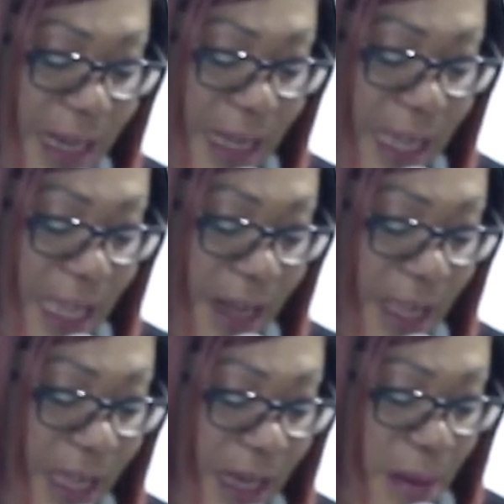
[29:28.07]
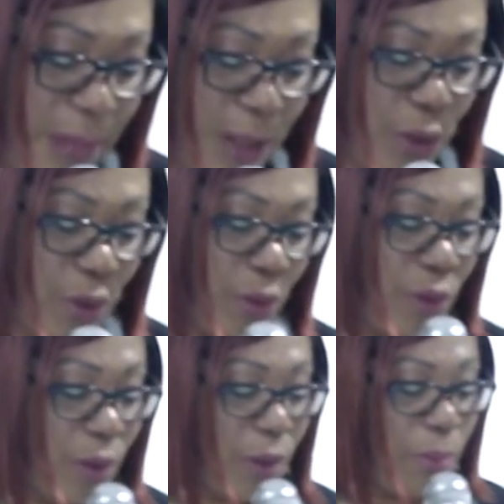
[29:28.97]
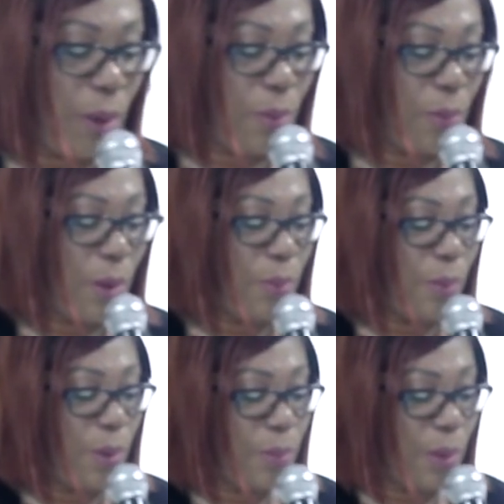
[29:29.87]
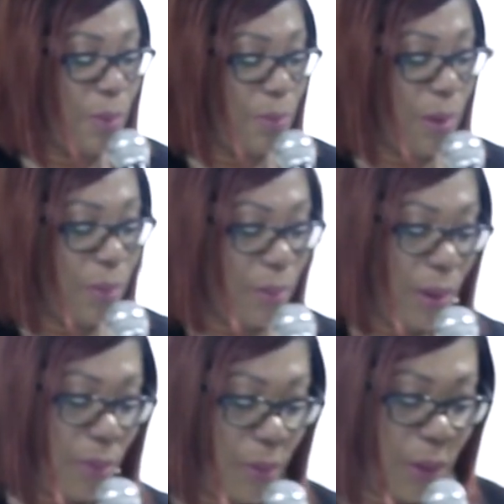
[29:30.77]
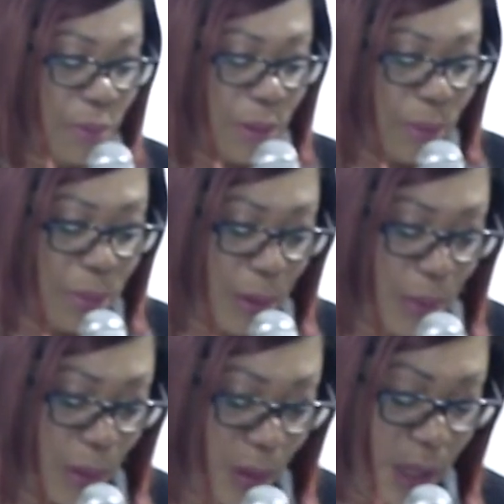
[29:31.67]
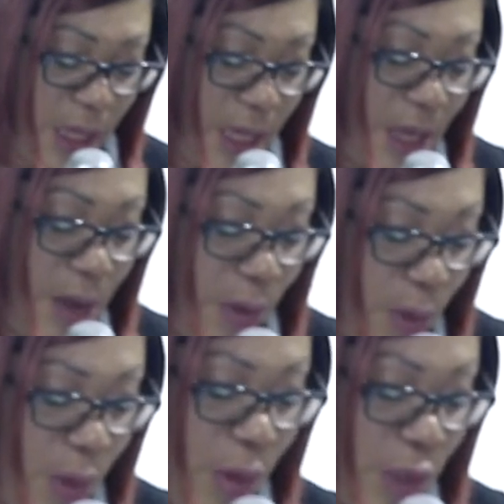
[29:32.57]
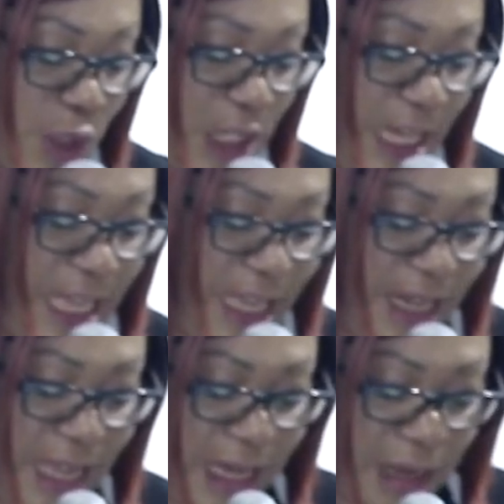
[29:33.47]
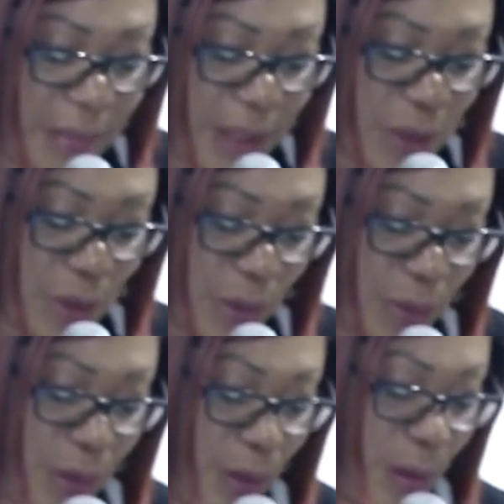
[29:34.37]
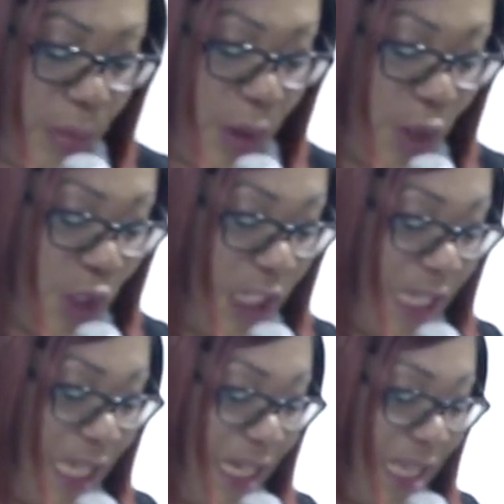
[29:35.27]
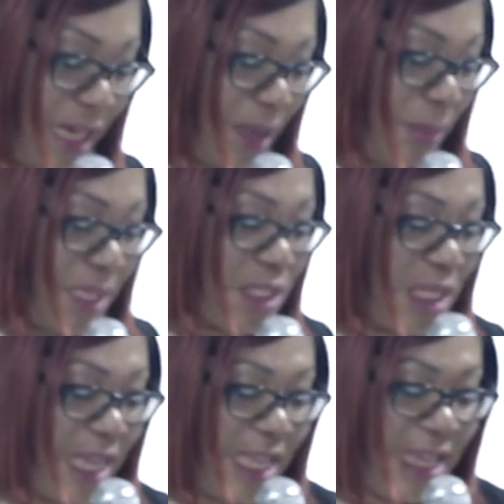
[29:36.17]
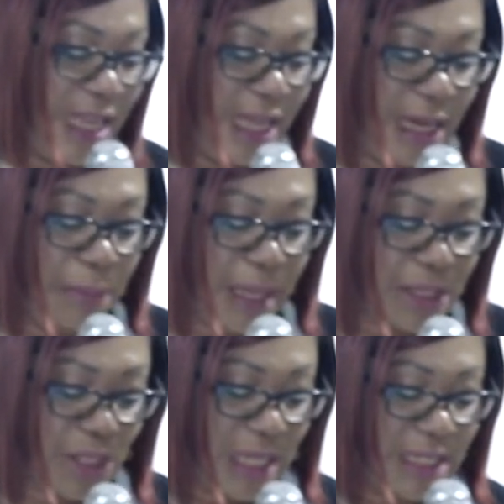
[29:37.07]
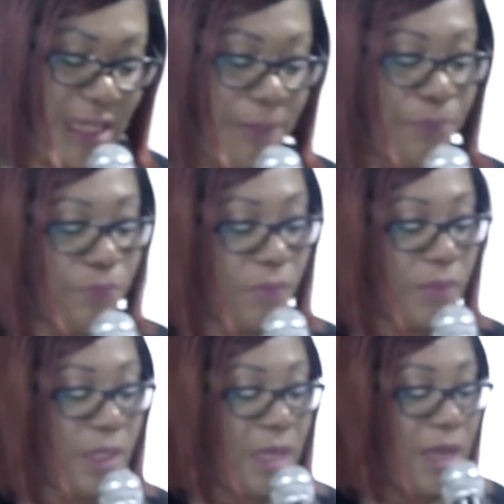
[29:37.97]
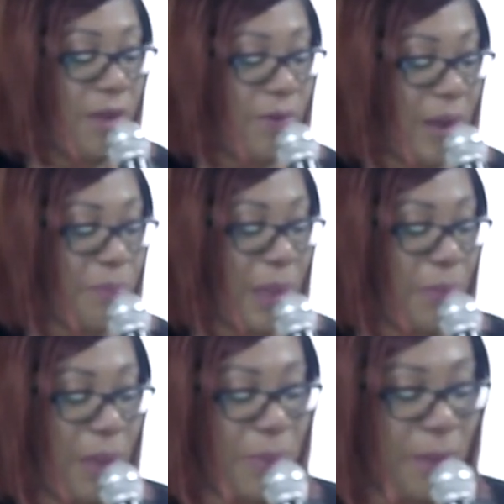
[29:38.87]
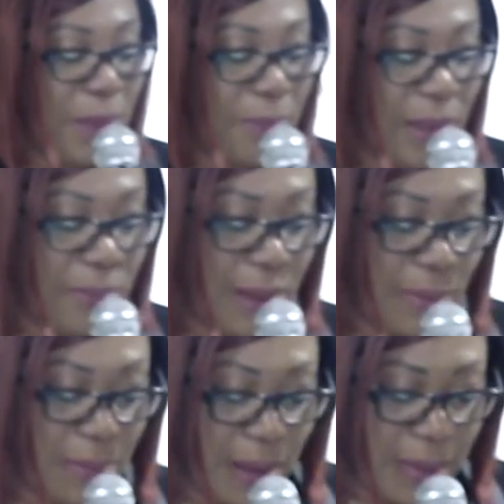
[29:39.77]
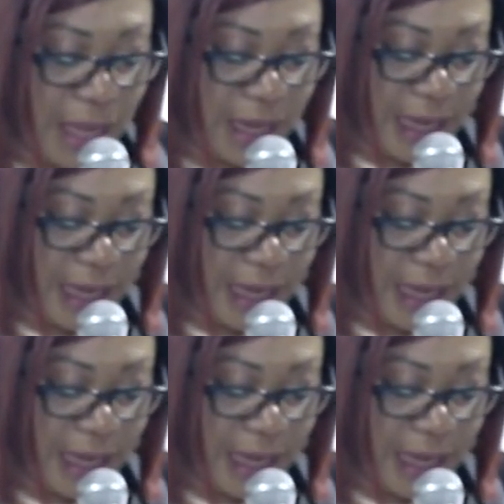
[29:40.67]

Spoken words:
da kiriana masoto robo bo bo bo bo bo bo bo bo bo bo bo bo bo bo bo Roko shekeria na masonto robo shekeria na basekeria na basete. Raba ba ba ba ba ba ba ba ba.